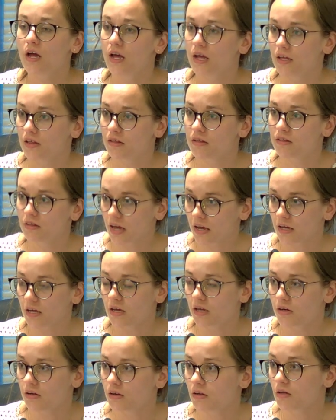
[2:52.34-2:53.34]
a
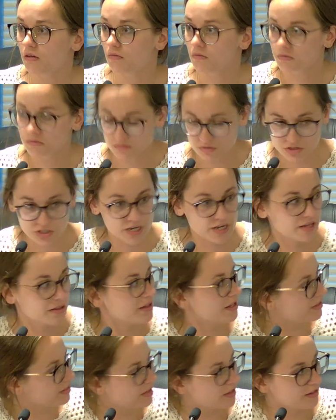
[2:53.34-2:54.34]
second
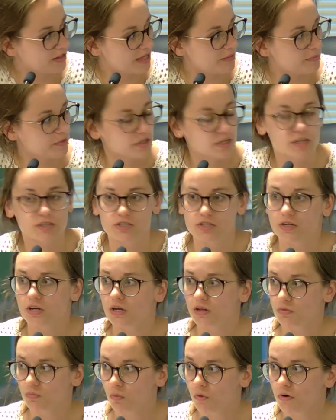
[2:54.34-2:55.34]
chance at this application
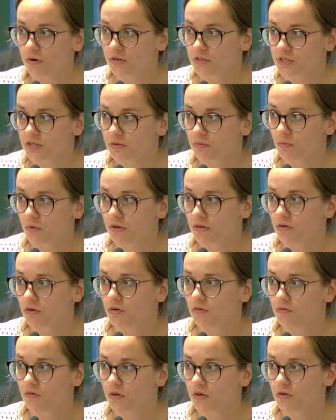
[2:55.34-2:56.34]
is warranted, whether
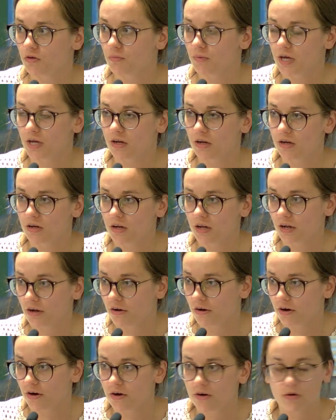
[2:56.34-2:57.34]
you feel you made an
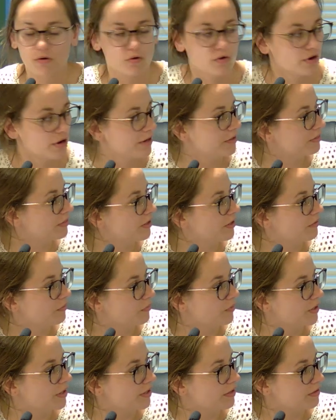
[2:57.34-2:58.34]
error or there
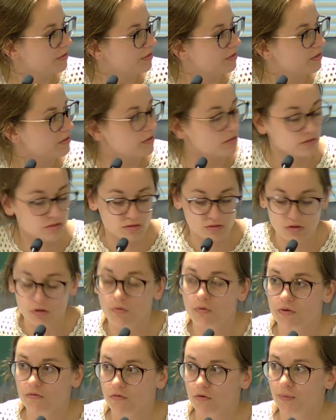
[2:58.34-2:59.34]
was
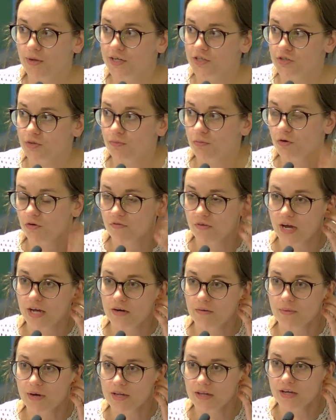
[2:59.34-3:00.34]
new information
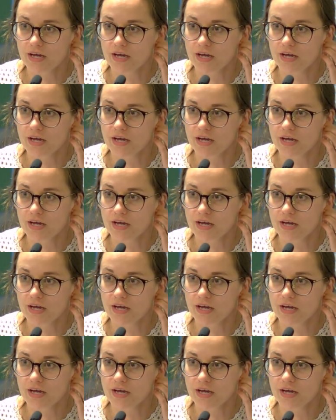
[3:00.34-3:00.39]
provided by